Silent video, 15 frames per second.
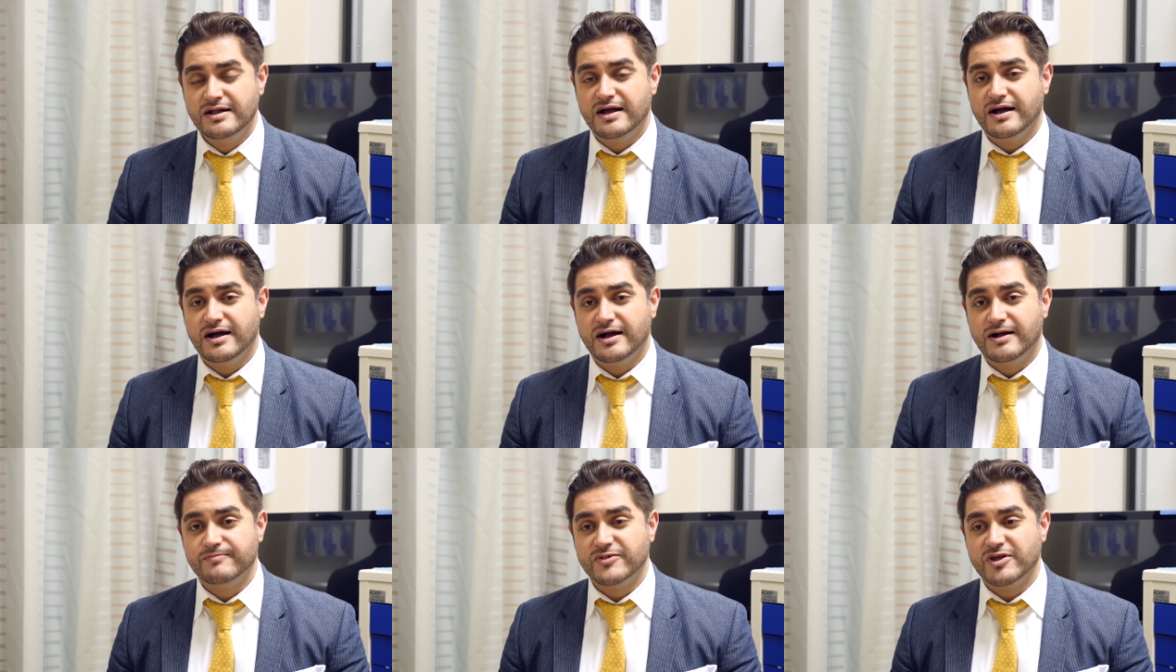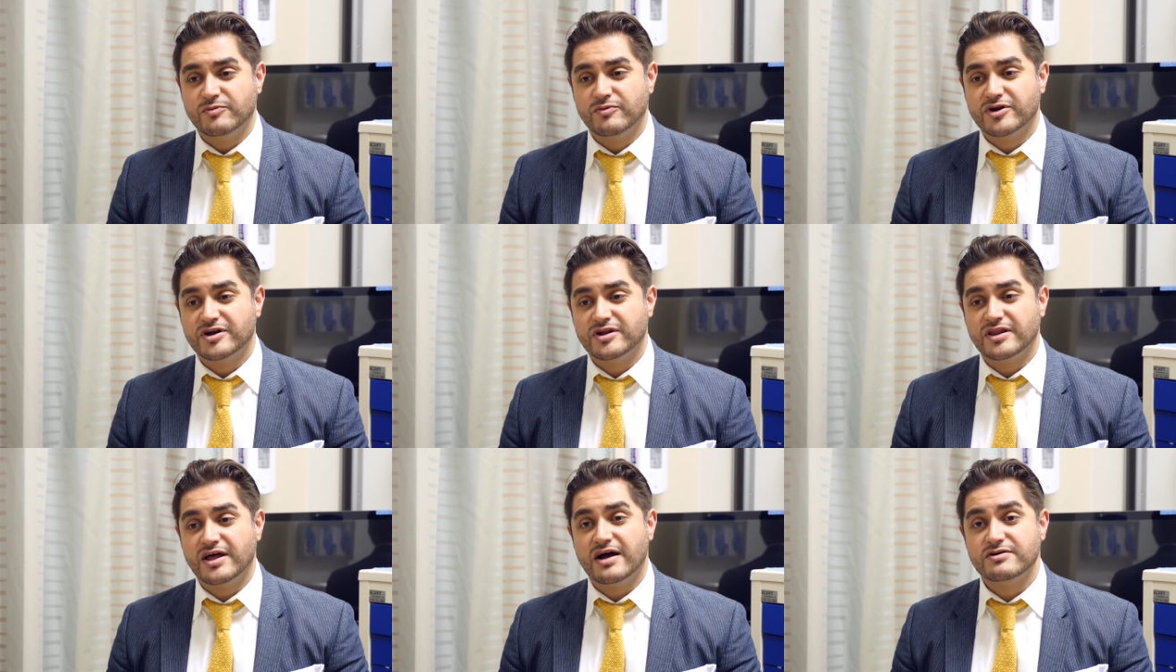And what it
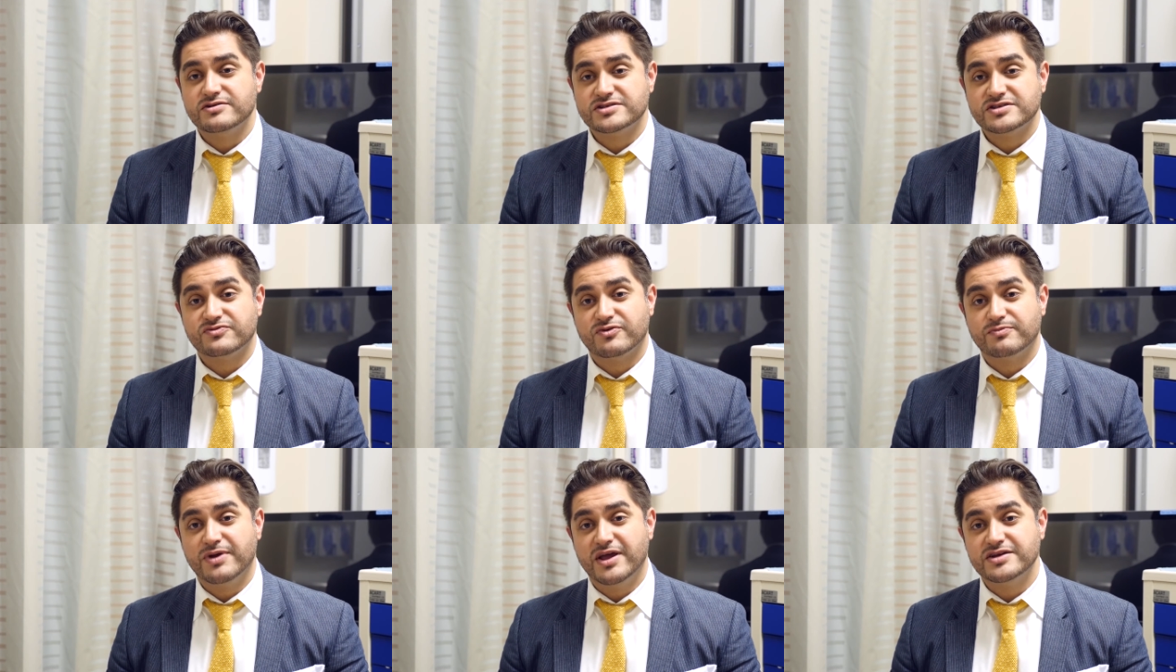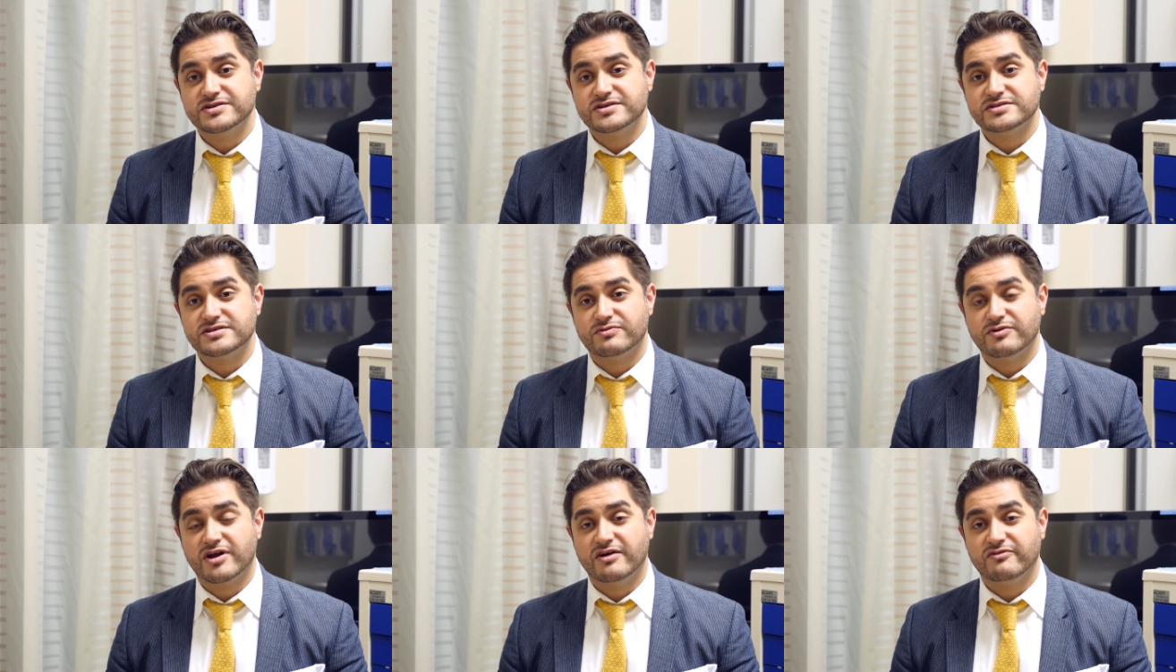allows is for patients
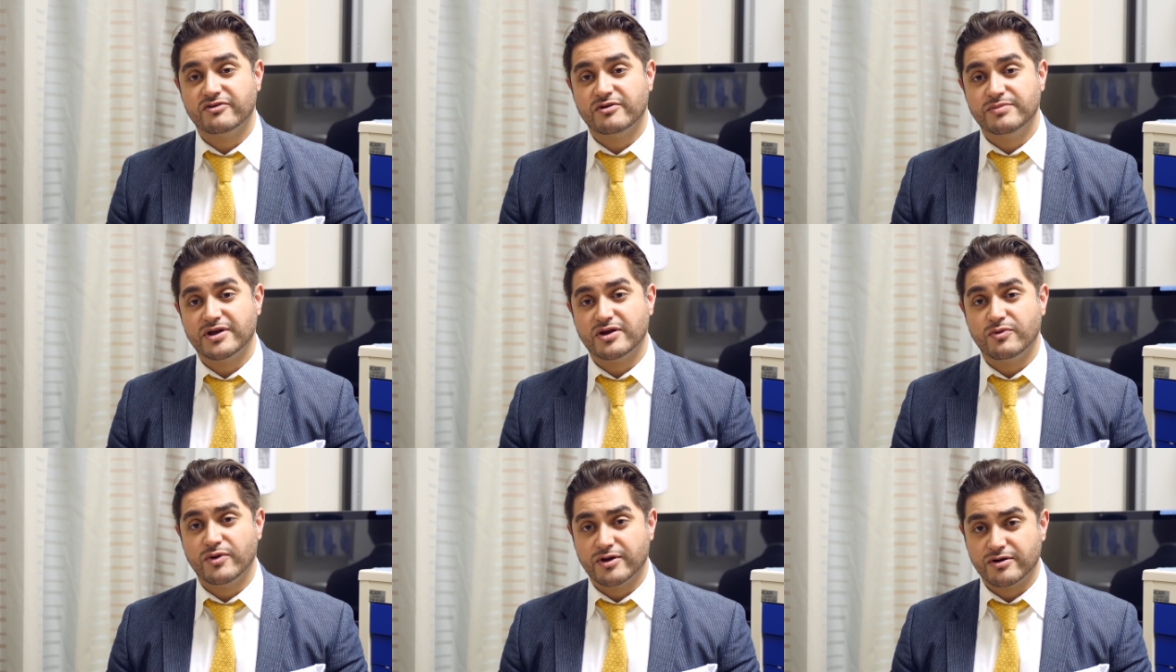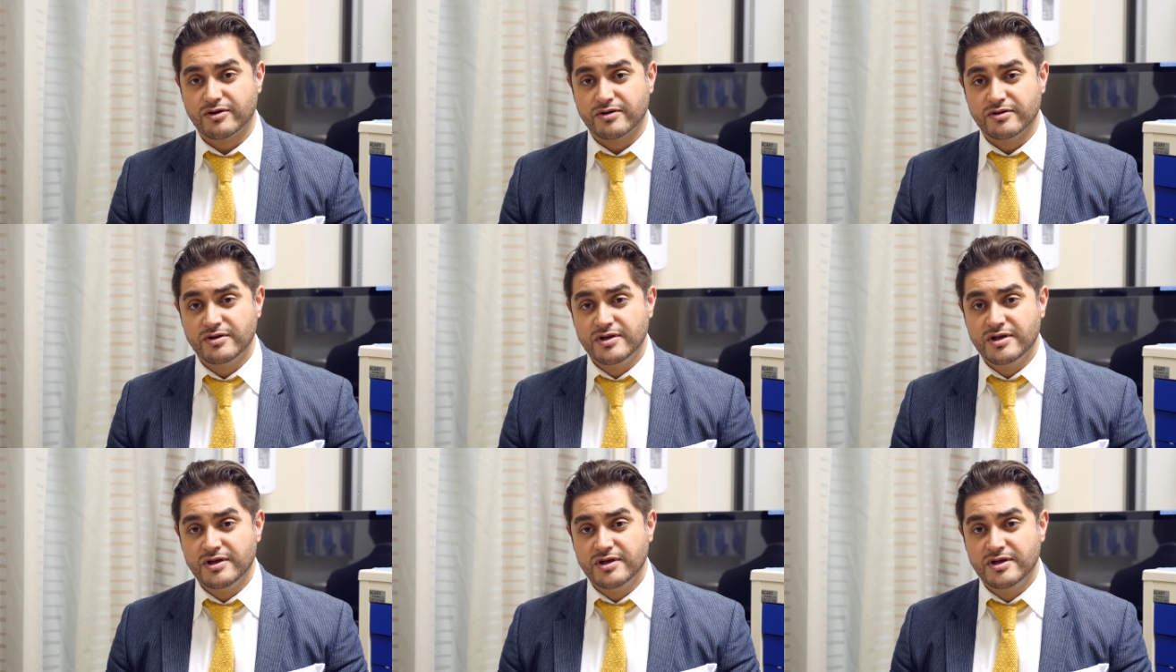to recover a bit quicker.